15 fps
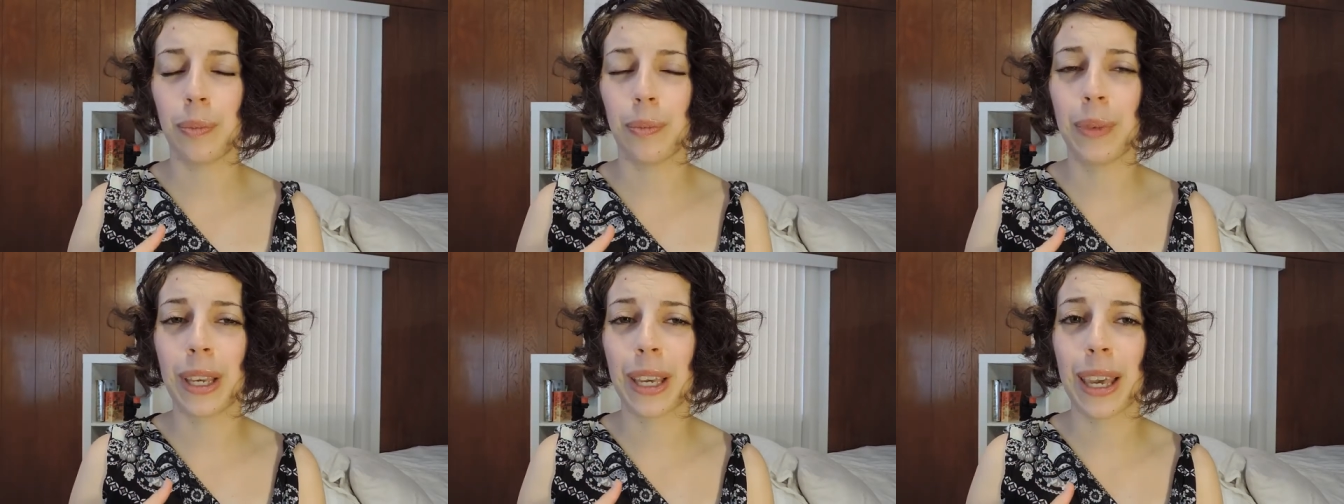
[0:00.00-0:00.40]

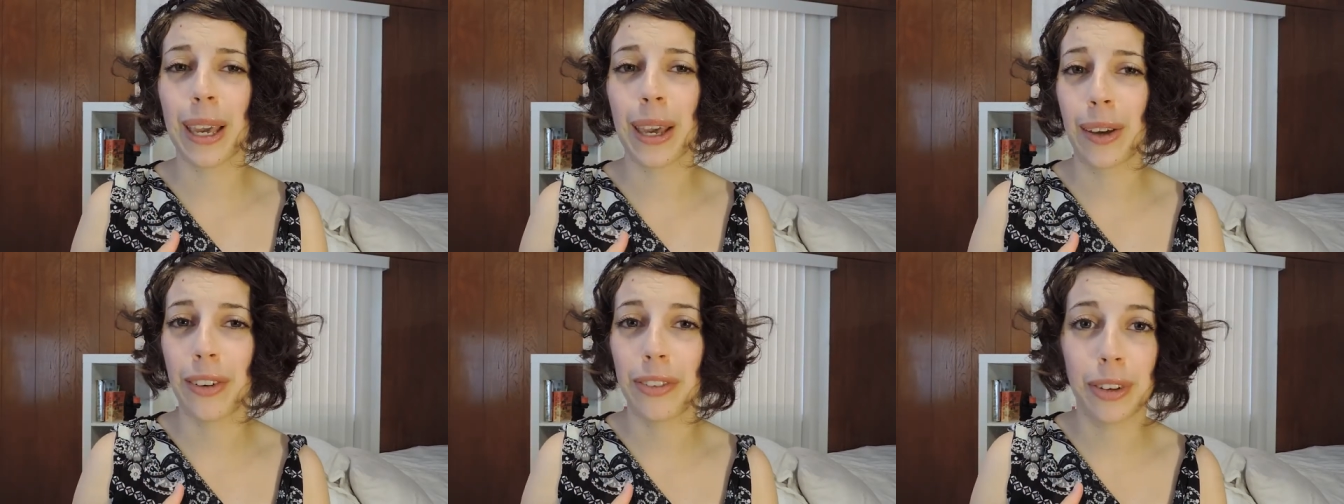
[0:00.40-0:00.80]

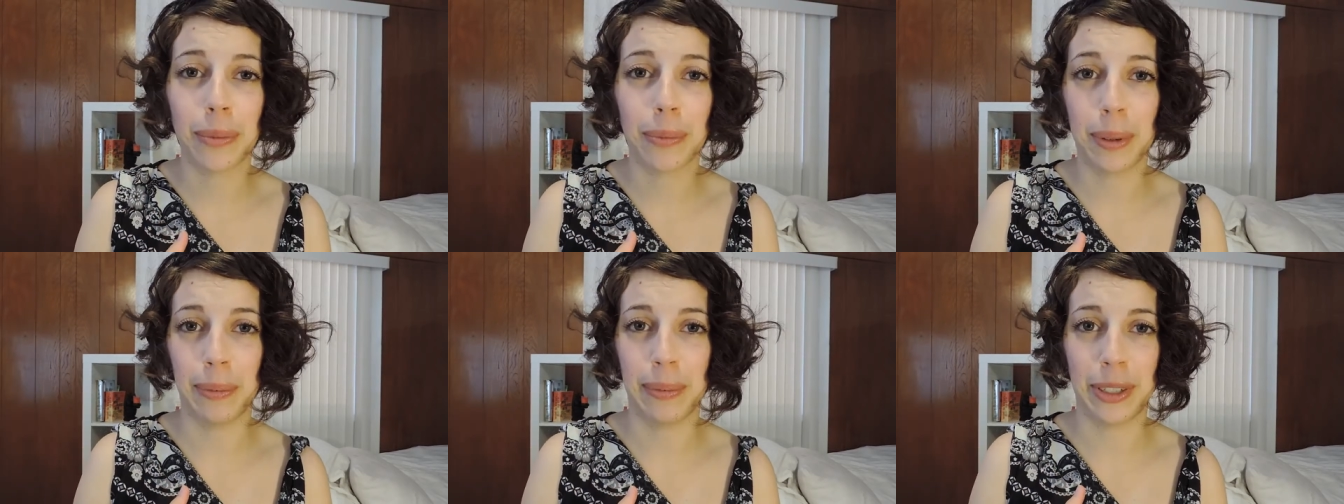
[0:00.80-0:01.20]
Mikael for
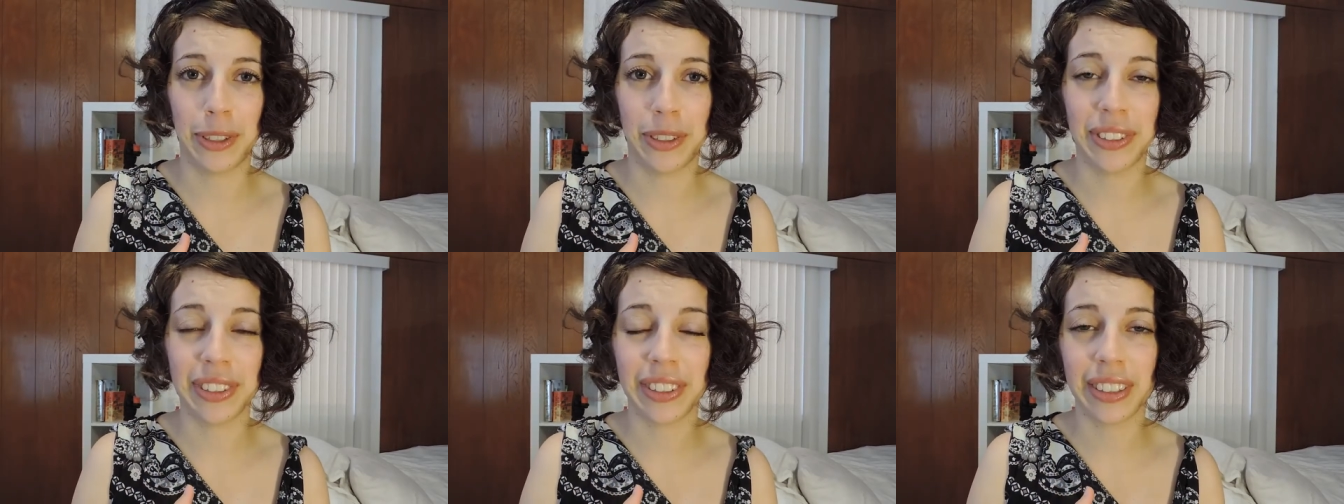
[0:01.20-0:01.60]

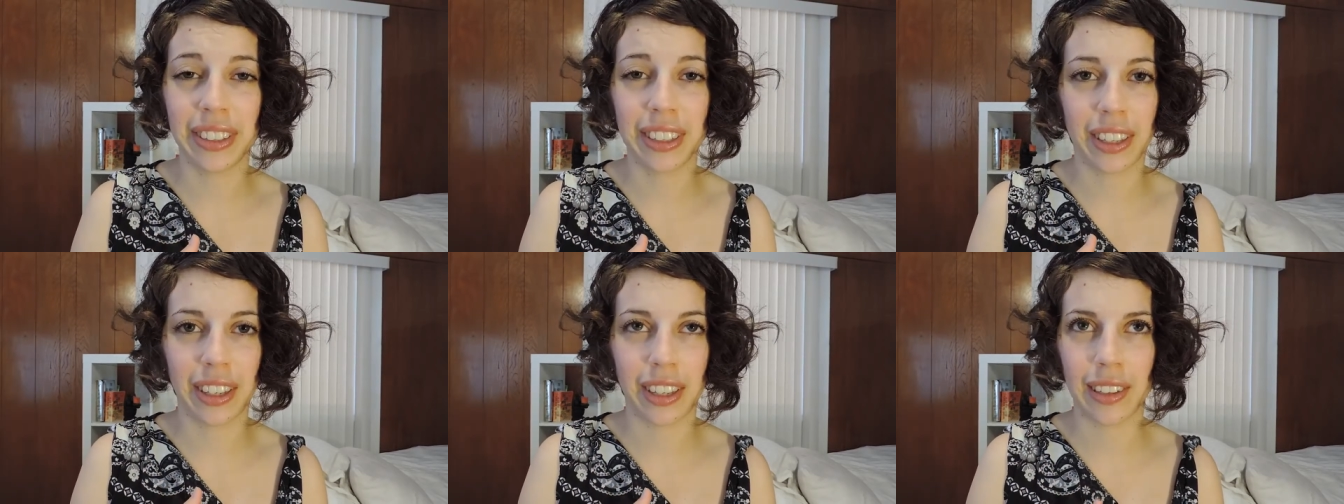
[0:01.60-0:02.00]
permission
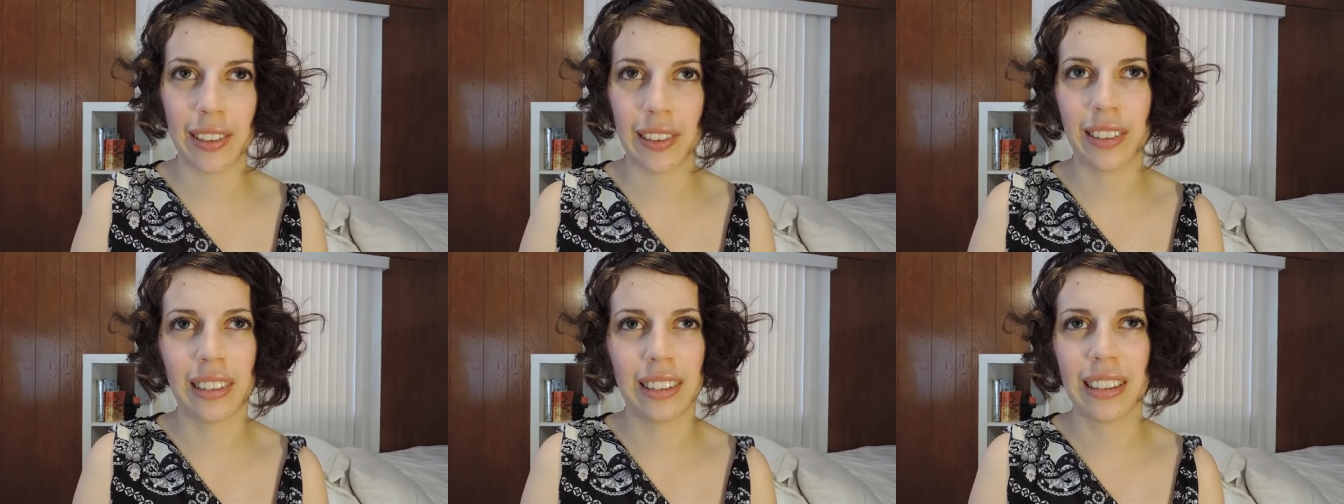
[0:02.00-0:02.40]
to
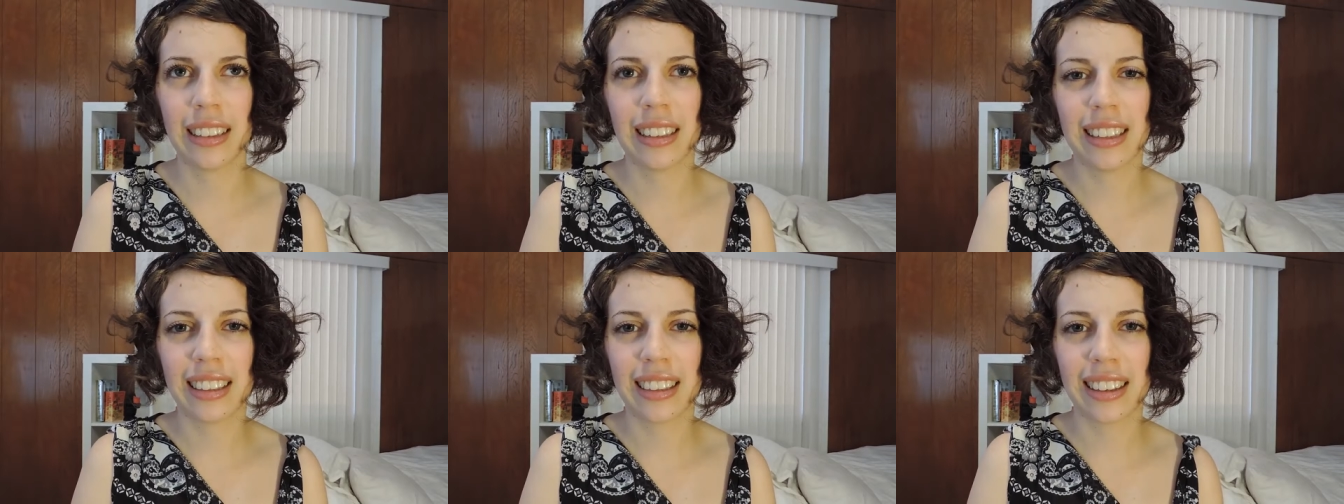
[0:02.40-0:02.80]
kill
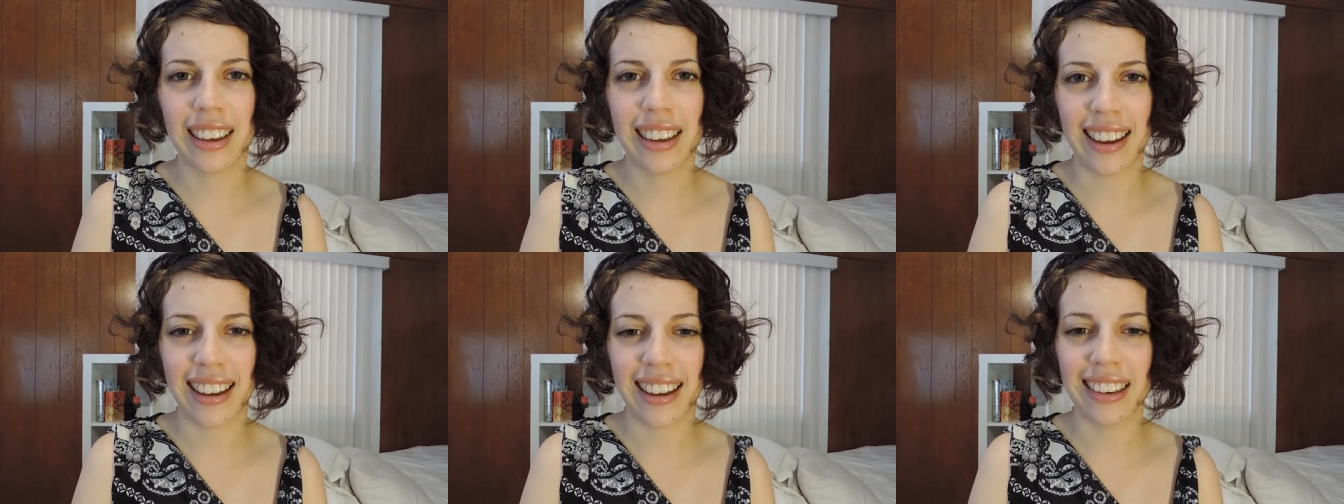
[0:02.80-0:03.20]
the
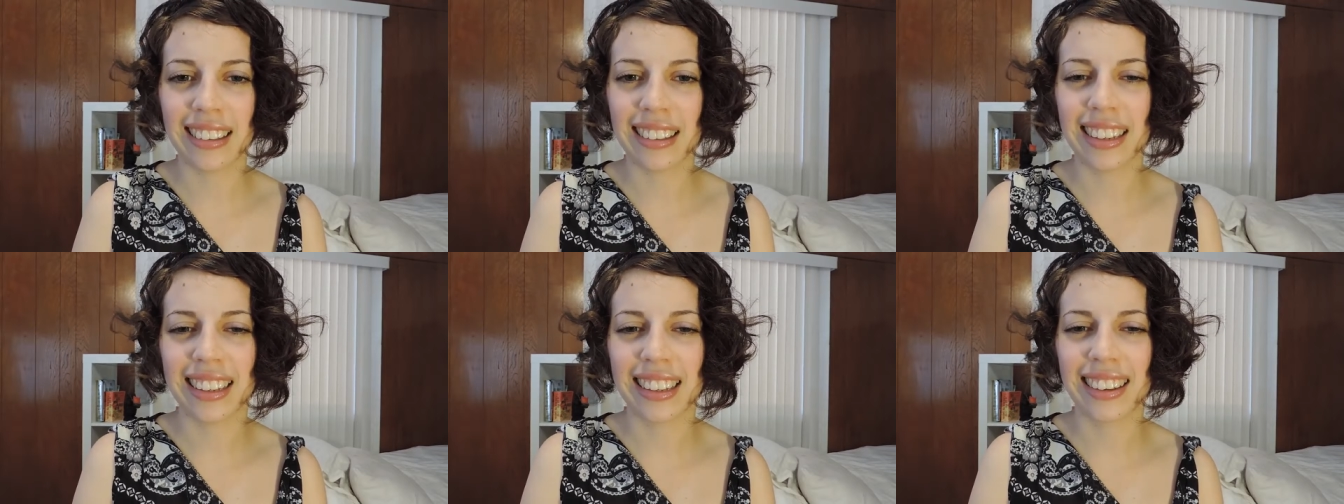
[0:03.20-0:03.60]

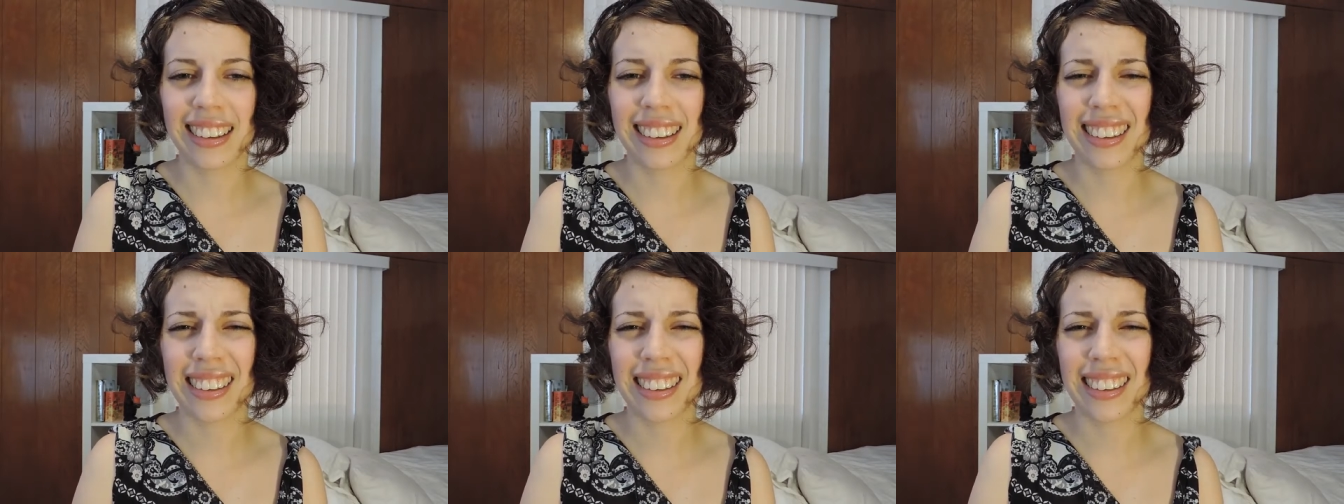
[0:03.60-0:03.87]
guy. Like,